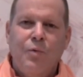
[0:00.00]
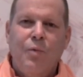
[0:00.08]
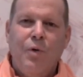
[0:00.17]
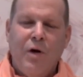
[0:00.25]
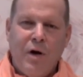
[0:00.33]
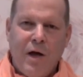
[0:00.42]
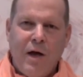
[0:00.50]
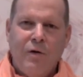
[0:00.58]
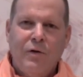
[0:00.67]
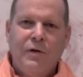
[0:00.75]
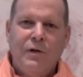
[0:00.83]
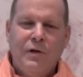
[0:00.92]
we are
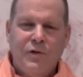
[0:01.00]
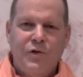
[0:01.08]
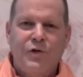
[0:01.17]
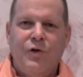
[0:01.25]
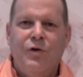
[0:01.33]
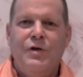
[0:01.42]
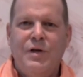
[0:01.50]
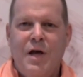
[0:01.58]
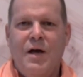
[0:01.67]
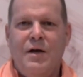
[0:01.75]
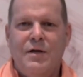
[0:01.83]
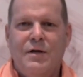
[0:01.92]
now considered
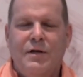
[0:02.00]
dead.